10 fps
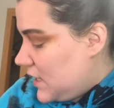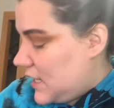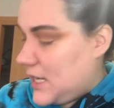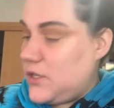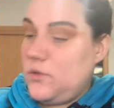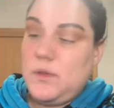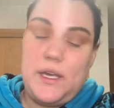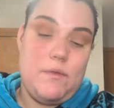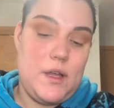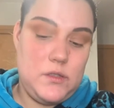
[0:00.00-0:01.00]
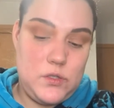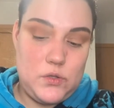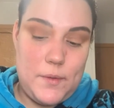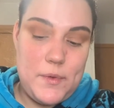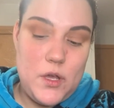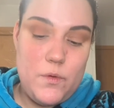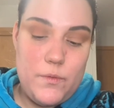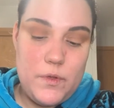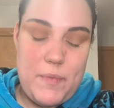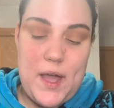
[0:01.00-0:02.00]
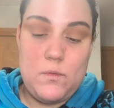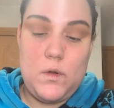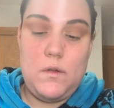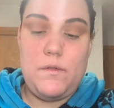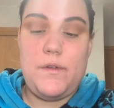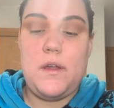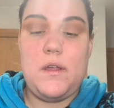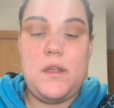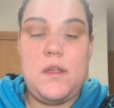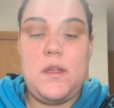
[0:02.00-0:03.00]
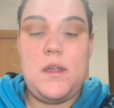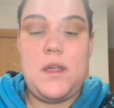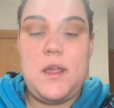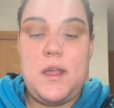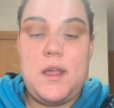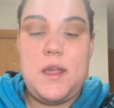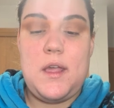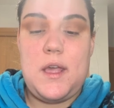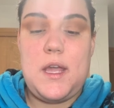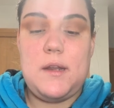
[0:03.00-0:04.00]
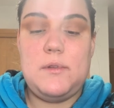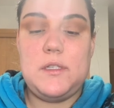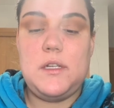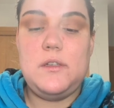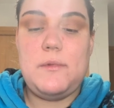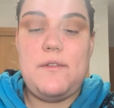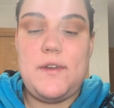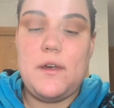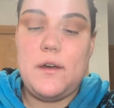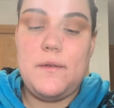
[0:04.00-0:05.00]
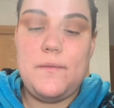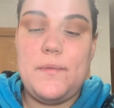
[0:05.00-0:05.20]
And I do like reds. So I'm going to go in with Bad Wolf. And I'm just going to use my finger.